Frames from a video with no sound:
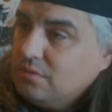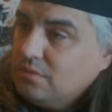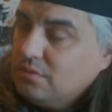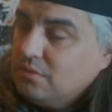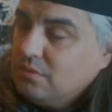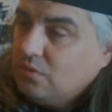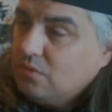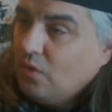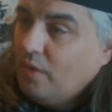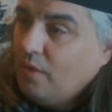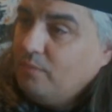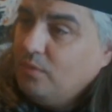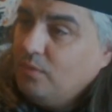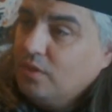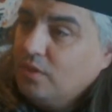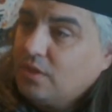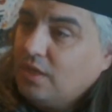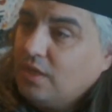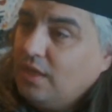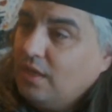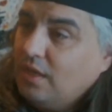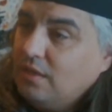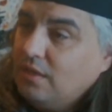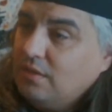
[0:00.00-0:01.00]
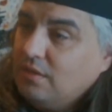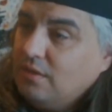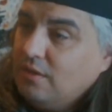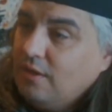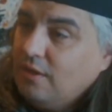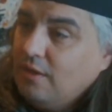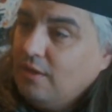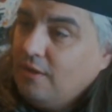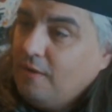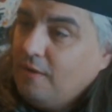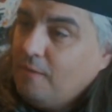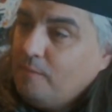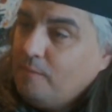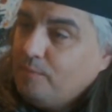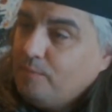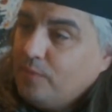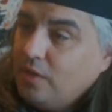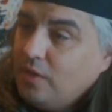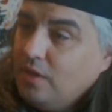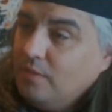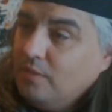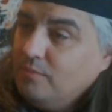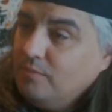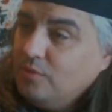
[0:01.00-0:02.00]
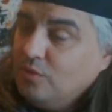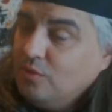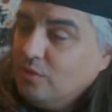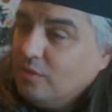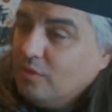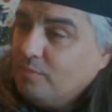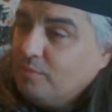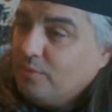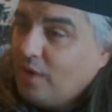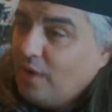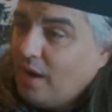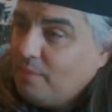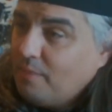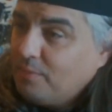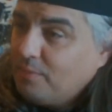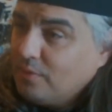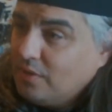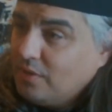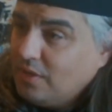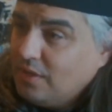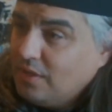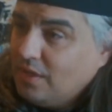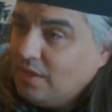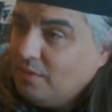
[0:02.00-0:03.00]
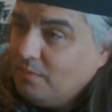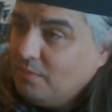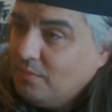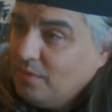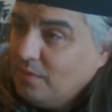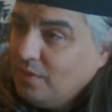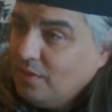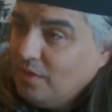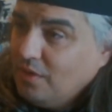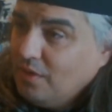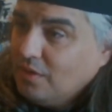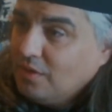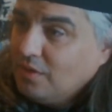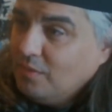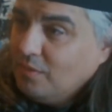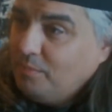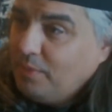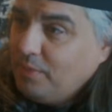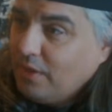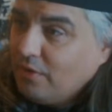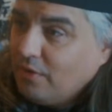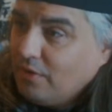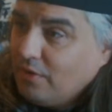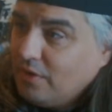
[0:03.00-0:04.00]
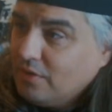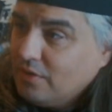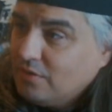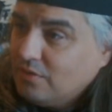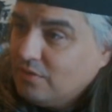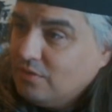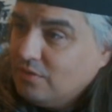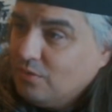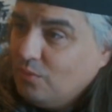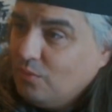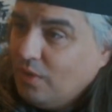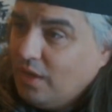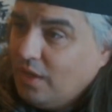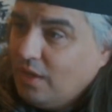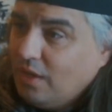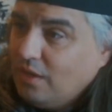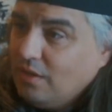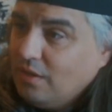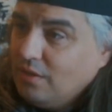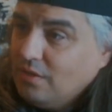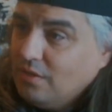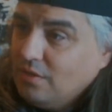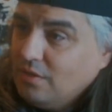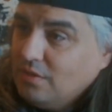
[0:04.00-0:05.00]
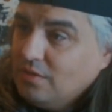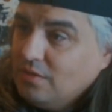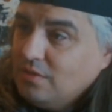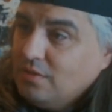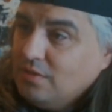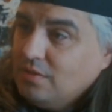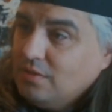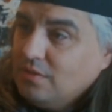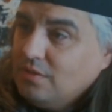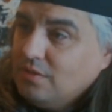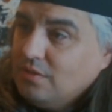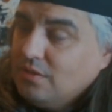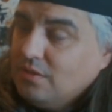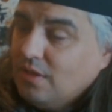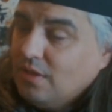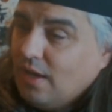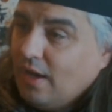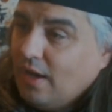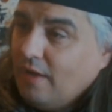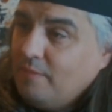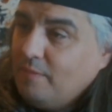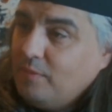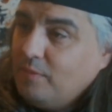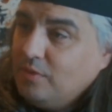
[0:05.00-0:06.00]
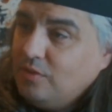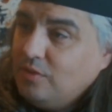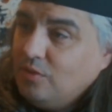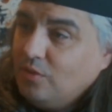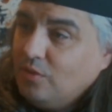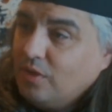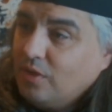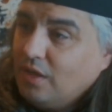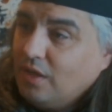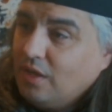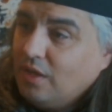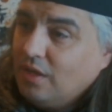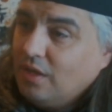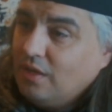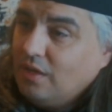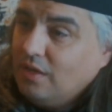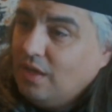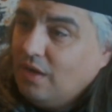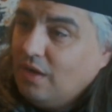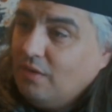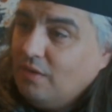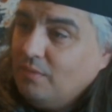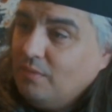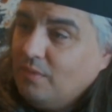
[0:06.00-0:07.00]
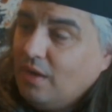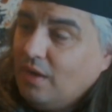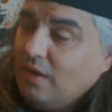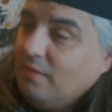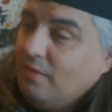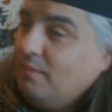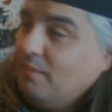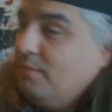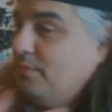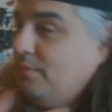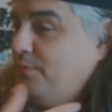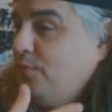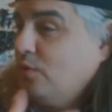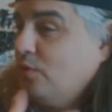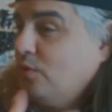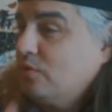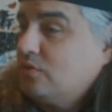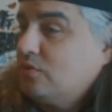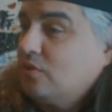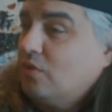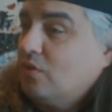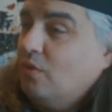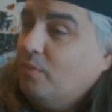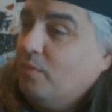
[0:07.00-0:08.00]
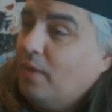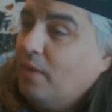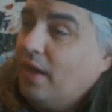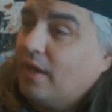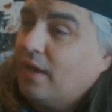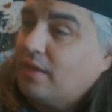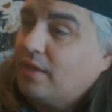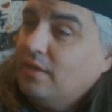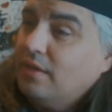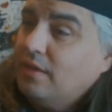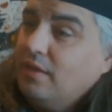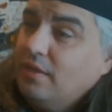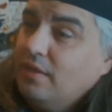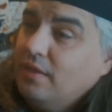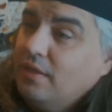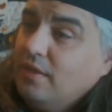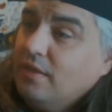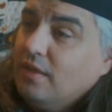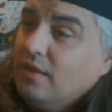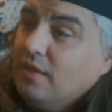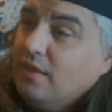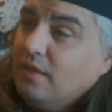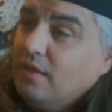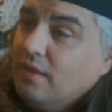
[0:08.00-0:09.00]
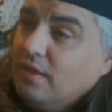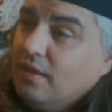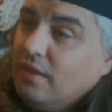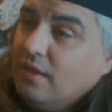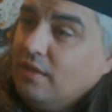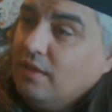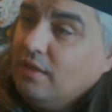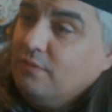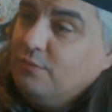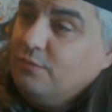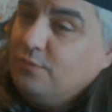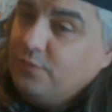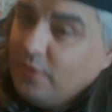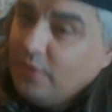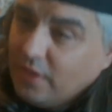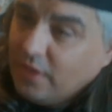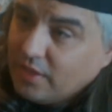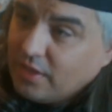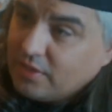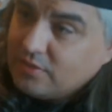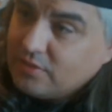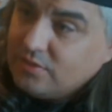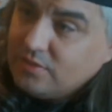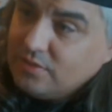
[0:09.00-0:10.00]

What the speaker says: So I'm looking at him do it properly, and I'm comparing it to the way I've been doing it, and now I'm forced to go back and fix